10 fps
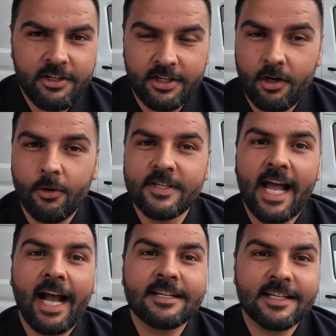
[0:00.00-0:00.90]
You can always
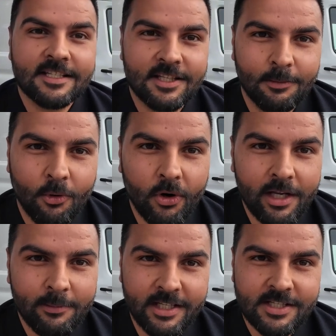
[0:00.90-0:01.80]
access the
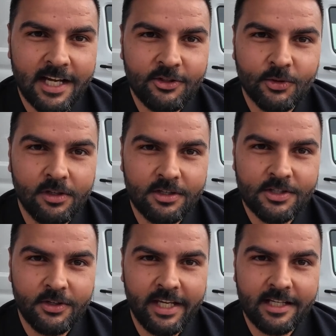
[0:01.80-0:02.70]
appointment scheduler
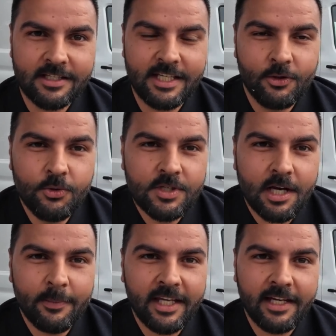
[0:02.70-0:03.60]
so you can see who's
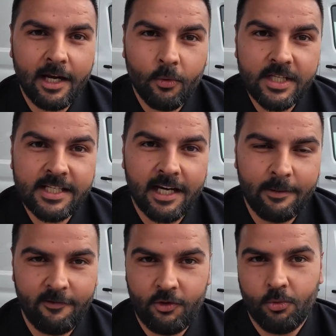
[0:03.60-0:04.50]
coming in at what
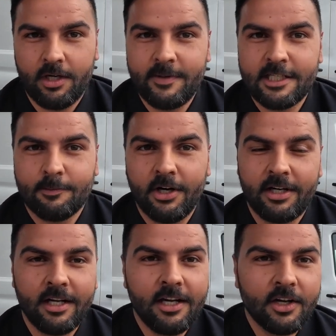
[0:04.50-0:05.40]
time. If you want to be
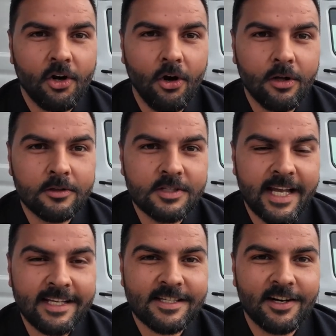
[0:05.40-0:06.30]
smart, call those
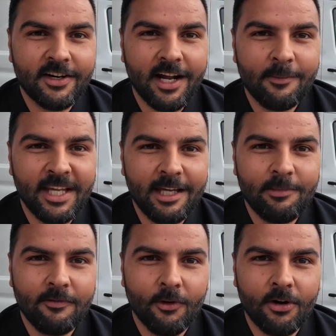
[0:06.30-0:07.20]
guests that are coming in
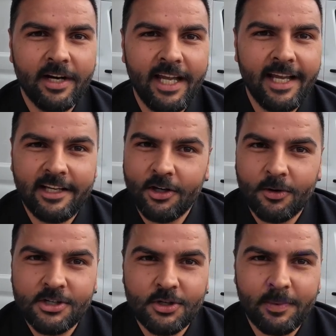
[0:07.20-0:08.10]
before. Hey, I
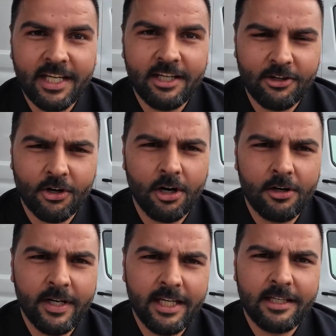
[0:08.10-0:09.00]
noticed you're bringing your
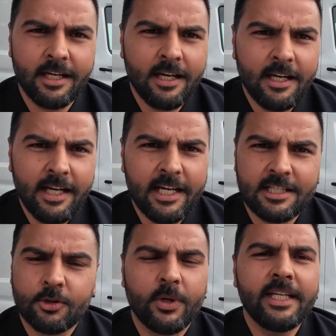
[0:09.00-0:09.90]
car in.
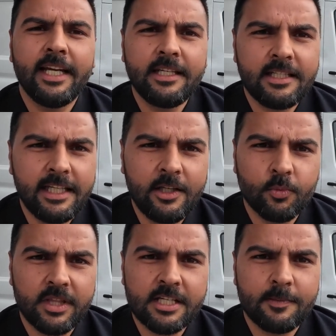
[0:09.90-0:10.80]
It's a 2018
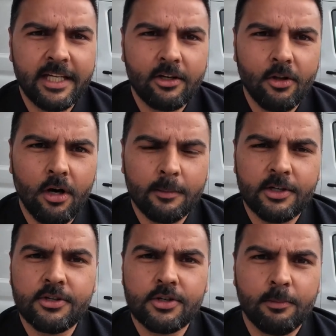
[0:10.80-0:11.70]
with this many
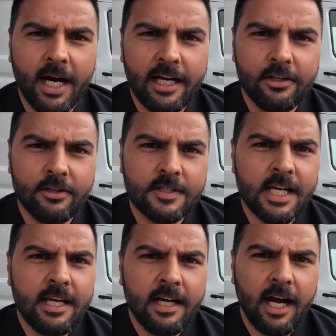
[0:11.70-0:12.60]
kilometers or miles.
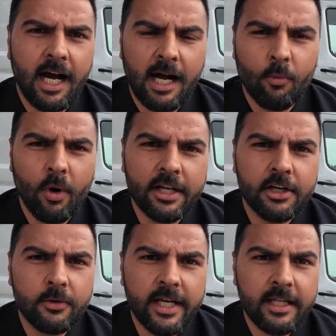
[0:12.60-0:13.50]
While
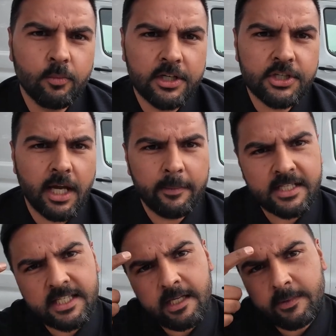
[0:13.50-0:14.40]
you're in, why don't you come
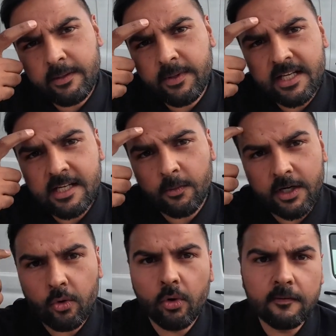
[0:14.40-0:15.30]
and see me because I
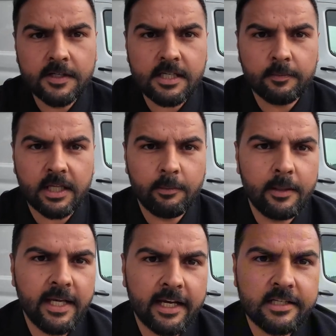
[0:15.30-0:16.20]
want to go over something.
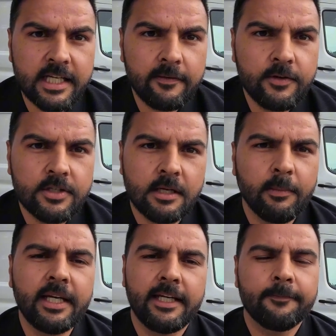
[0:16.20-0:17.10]
Maybe I can save you some
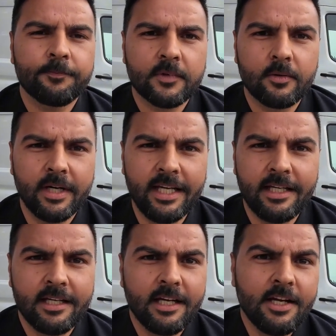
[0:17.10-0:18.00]
money, right?